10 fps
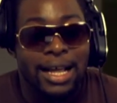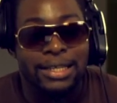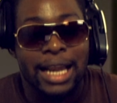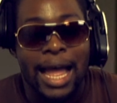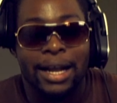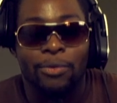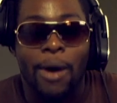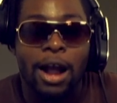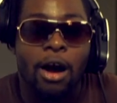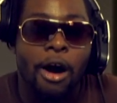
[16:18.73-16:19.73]
It's like,
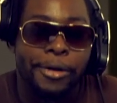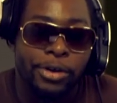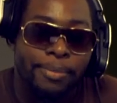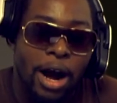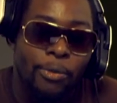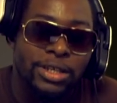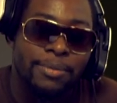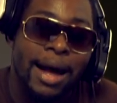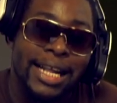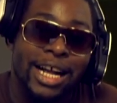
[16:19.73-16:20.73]
why argue about what
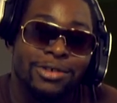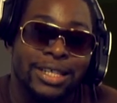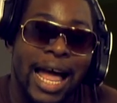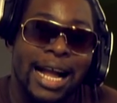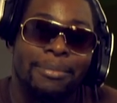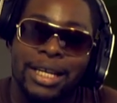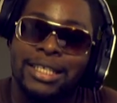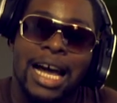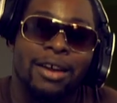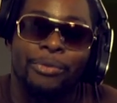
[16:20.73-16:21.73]
somebody else like? I'm getting
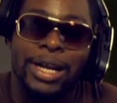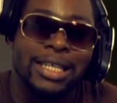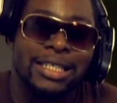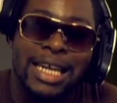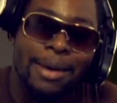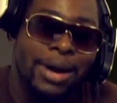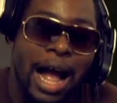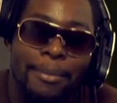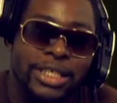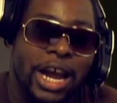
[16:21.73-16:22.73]
tired of reading these damn
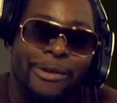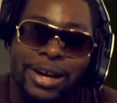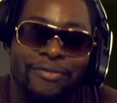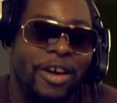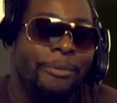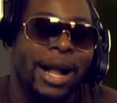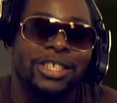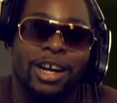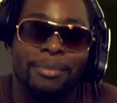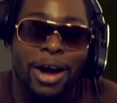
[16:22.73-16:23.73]
comments area of everybody
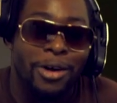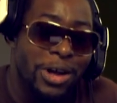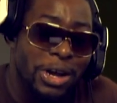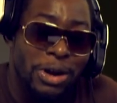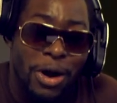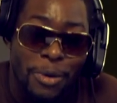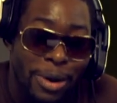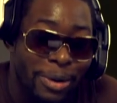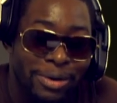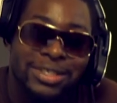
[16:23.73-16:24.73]
talking about,
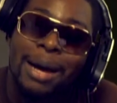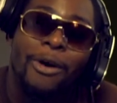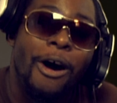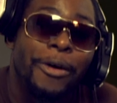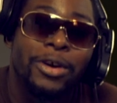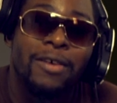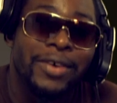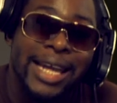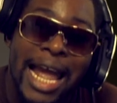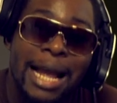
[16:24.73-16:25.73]
whoa, stop arguing
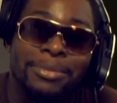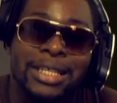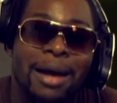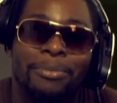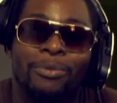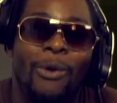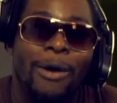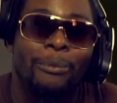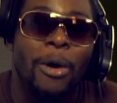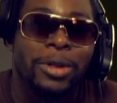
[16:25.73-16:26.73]
over games. Stop
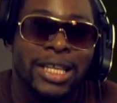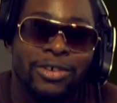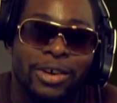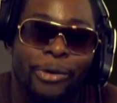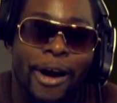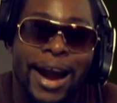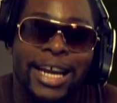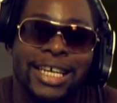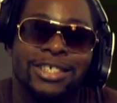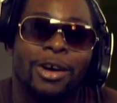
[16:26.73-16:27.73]
moaning and
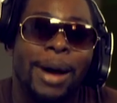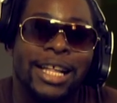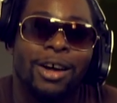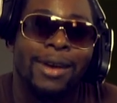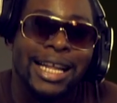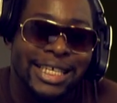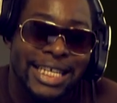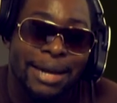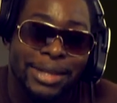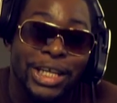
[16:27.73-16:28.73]
crying because nobody don't like the
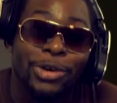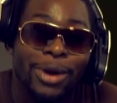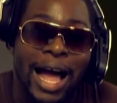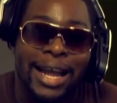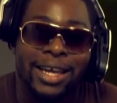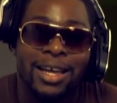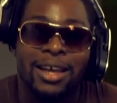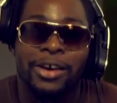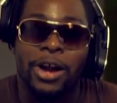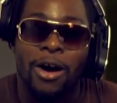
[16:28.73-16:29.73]
same thing you like.
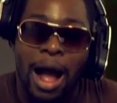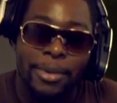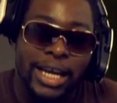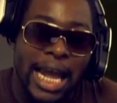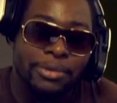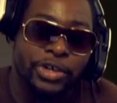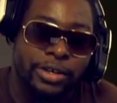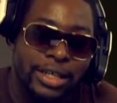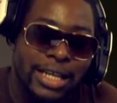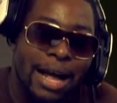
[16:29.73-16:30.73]
I'm a game
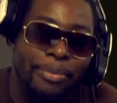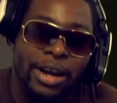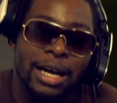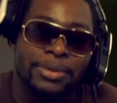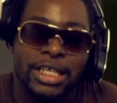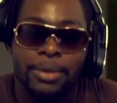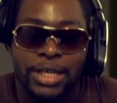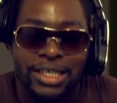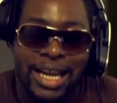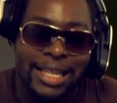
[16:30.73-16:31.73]
journalist. I bring up
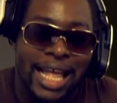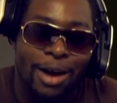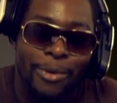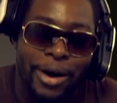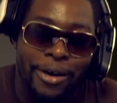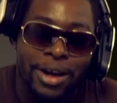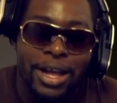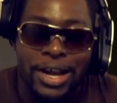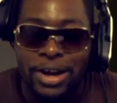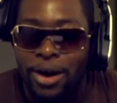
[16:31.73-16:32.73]
subjects like that where,
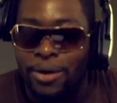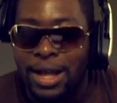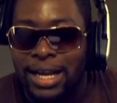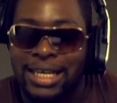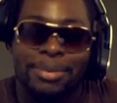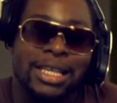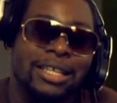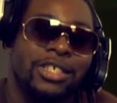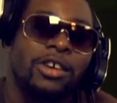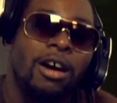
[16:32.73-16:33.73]
because I
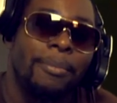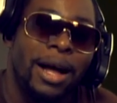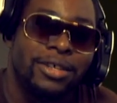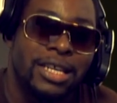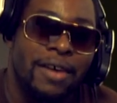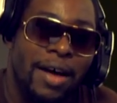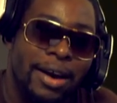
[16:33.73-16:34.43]
just talk about stuff.